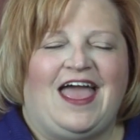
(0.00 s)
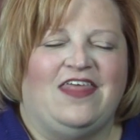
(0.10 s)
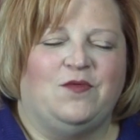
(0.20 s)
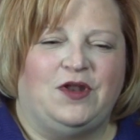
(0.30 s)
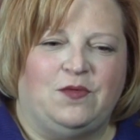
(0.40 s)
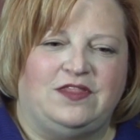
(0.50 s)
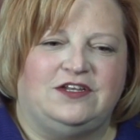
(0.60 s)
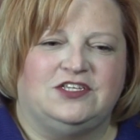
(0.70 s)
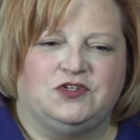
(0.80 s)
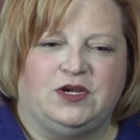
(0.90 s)
And then when I read the
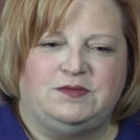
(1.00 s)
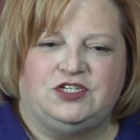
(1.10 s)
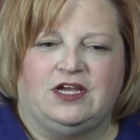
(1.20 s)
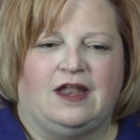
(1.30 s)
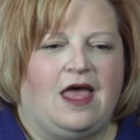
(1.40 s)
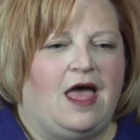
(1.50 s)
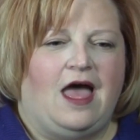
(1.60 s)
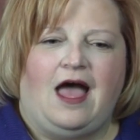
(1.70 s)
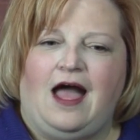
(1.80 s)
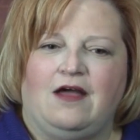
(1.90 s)
description,
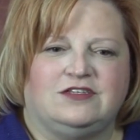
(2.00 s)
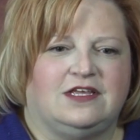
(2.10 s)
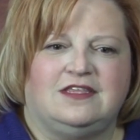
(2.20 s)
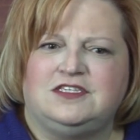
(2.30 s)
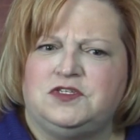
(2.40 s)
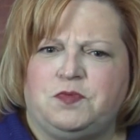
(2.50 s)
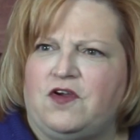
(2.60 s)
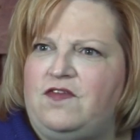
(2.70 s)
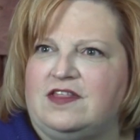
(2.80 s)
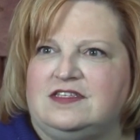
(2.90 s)
I was like, this is perfect.